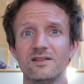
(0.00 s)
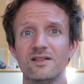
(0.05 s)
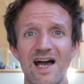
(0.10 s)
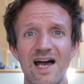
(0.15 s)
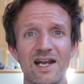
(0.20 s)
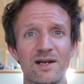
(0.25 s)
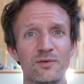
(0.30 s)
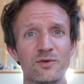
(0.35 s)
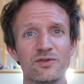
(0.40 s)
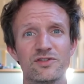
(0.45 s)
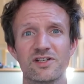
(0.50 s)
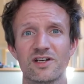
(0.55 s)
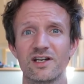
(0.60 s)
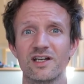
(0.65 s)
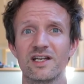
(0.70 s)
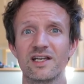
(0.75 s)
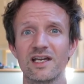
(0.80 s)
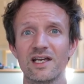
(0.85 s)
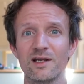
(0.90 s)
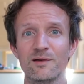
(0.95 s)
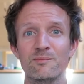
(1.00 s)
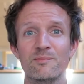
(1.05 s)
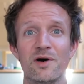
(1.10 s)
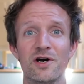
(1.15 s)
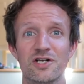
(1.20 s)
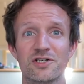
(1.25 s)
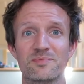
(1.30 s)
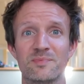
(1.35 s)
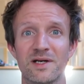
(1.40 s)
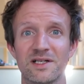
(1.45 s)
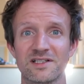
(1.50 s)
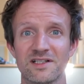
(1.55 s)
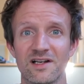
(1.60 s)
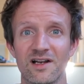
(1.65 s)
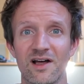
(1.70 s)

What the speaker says: Animals are gonna get a much better